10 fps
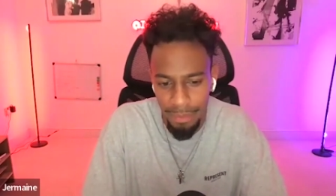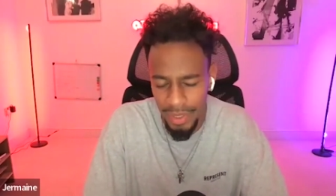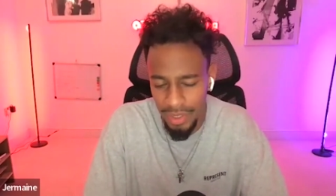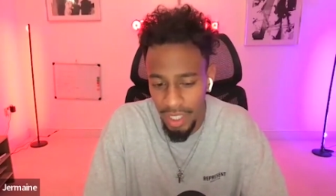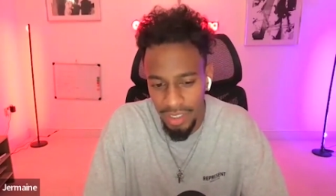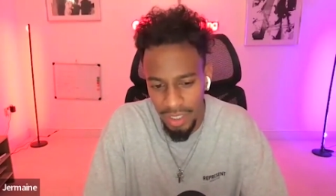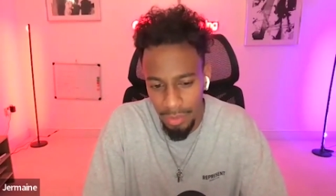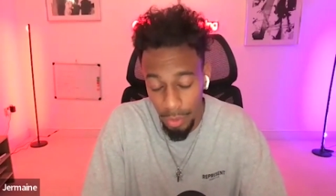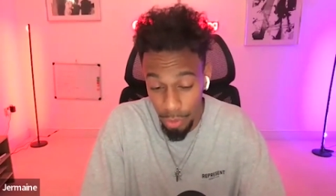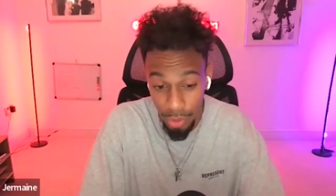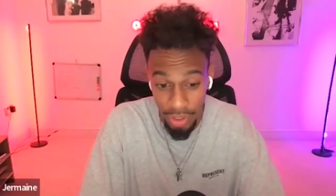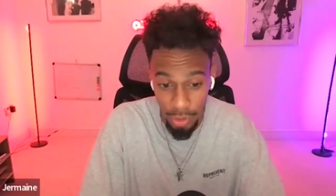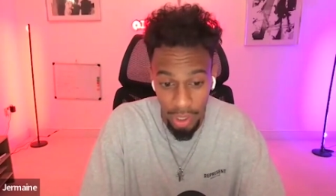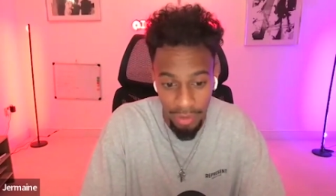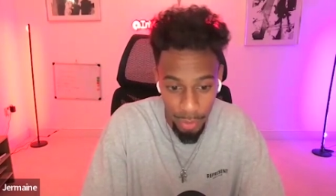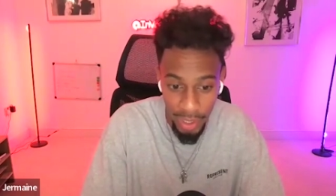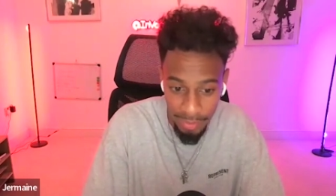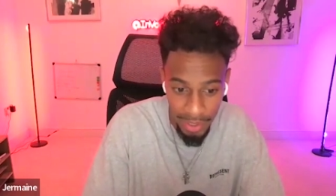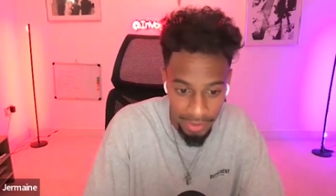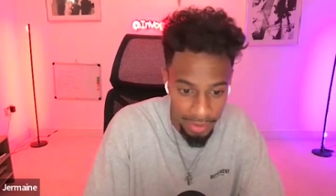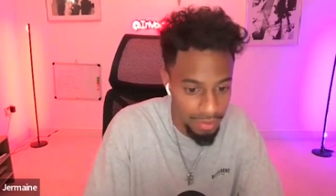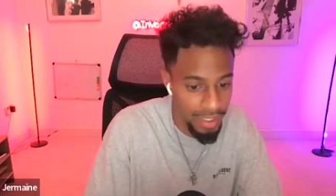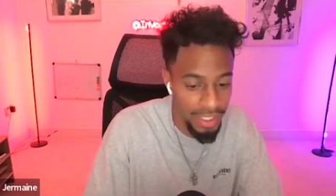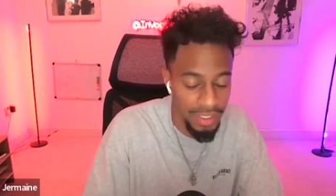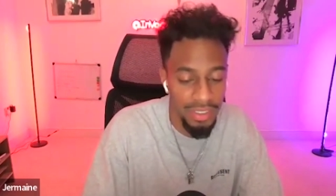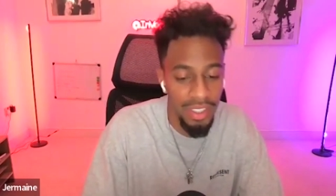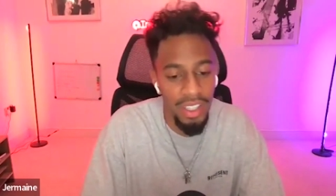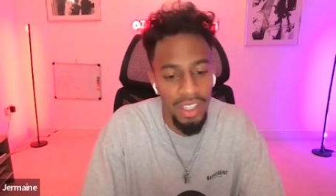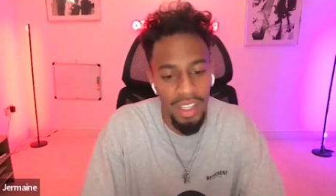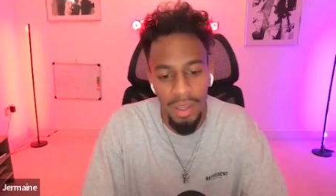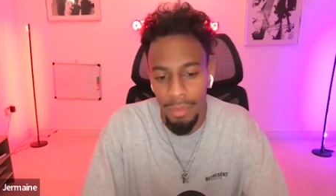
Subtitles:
Besides like more the travel aspect sort of things. Yeah.